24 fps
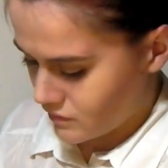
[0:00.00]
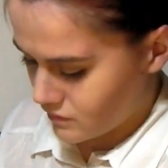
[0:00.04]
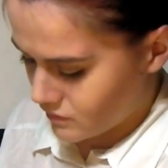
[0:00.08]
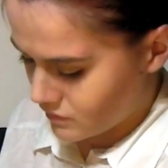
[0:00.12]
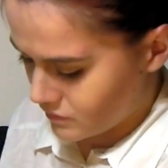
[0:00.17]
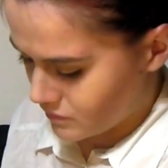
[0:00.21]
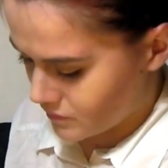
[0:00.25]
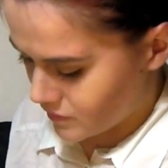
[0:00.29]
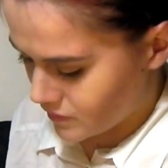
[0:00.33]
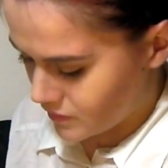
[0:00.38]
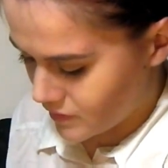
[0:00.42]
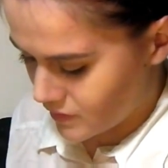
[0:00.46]

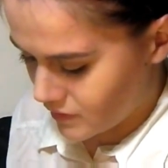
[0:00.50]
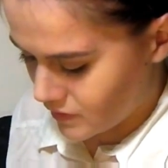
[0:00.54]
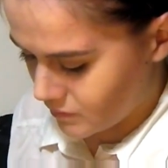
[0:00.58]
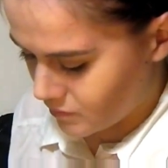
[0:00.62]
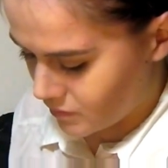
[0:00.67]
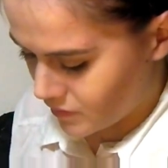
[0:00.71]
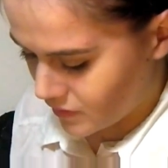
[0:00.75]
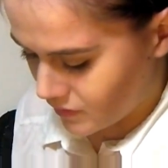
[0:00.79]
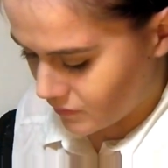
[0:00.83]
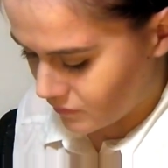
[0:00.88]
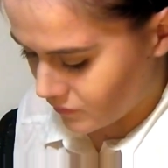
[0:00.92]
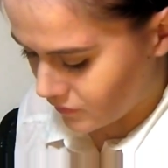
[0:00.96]
But any
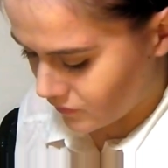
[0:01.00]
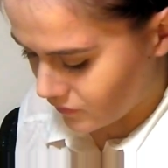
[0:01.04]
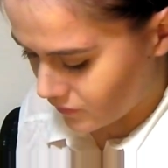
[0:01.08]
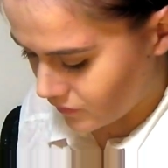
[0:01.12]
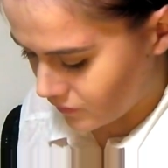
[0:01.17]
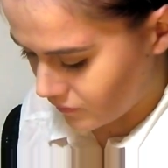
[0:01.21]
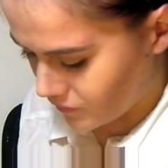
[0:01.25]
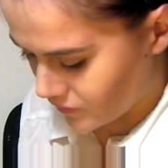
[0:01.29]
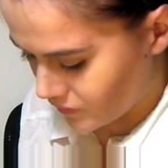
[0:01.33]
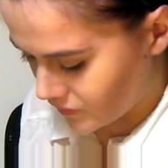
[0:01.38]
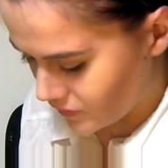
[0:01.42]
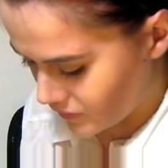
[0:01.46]
brown will
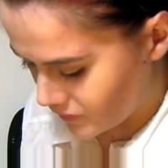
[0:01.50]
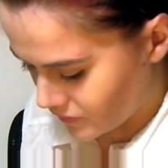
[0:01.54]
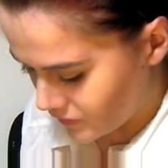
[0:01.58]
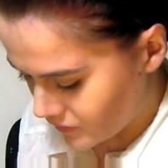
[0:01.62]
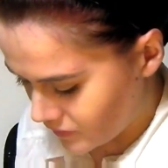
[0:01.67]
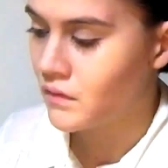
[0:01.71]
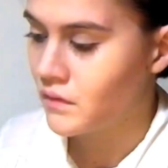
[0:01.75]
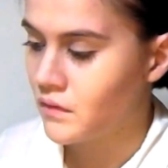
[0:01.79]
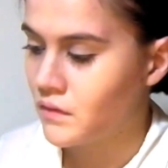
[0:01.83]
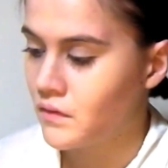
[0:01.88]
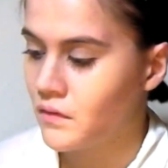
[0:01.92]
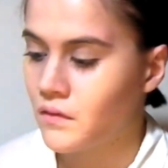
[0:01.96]
do.
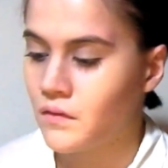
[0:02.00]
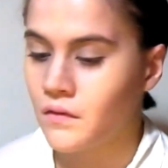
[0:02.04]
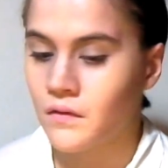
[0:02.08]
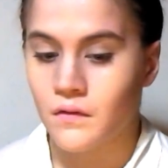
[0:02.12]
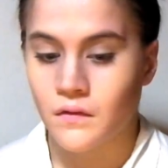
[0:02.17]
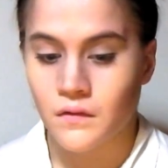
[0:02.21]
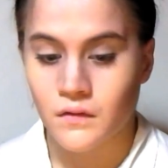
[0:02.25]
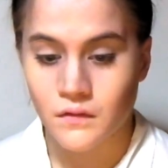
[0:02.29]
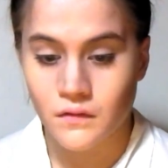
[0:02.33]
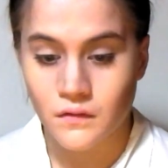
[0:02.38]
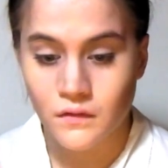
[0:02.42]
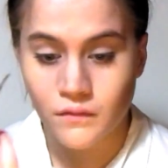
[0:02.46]

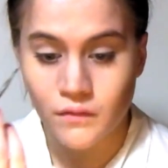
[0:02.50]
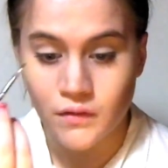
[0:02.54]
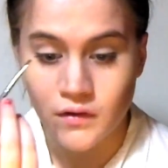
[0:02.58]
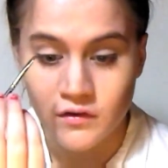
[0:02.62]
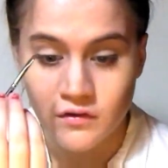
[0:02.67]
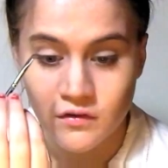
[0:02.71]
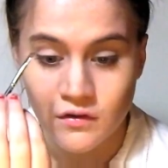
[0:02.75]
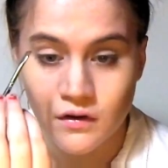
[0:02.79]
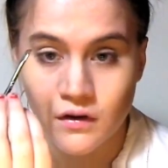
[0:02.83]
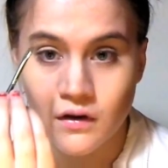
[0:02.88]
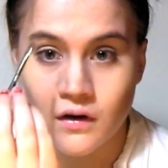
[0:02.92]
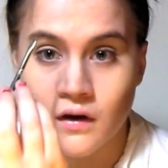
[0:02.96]
And Louis
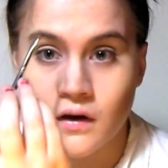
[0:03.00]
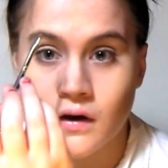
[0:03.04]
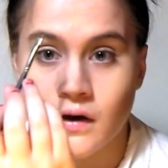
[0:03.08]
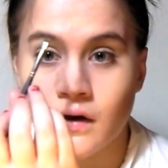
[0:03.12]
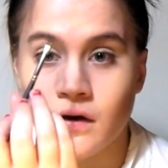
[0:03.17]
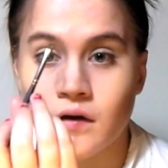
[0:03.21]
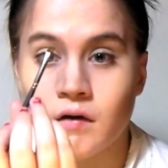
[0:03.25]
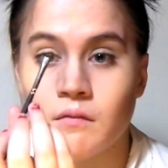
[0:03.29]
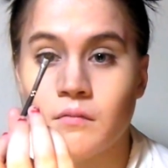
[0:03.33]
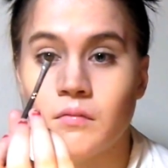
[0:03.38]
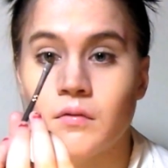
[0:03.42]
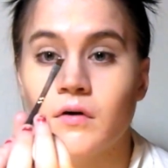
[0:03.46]
Young
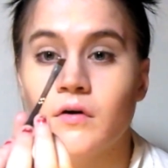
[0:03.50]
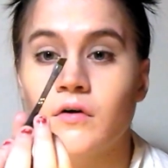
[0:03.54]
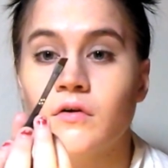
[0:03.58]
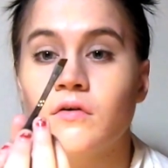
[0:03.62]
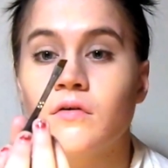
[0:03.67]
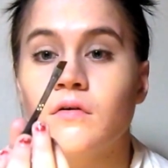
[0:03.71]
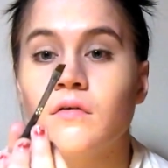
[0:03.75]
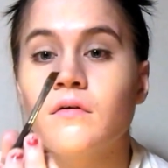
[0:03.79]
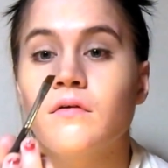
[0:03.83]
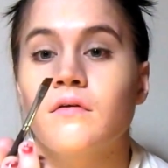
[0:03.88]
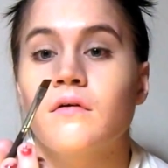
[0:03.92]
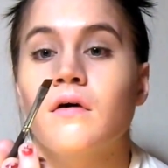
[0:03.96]
angle brush
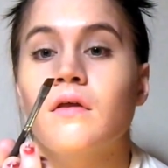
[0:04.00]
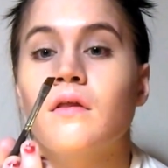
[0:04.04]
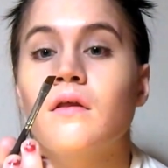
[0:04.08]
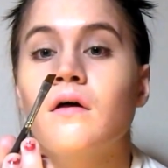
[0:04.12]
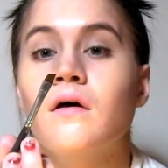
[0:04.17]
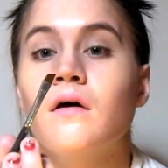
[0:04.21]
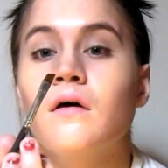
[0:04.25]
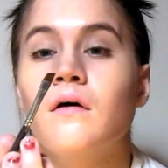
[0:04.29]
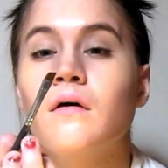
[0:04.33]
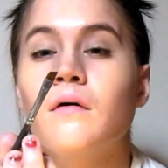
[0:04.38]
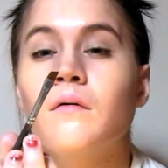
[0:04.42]
looks like that.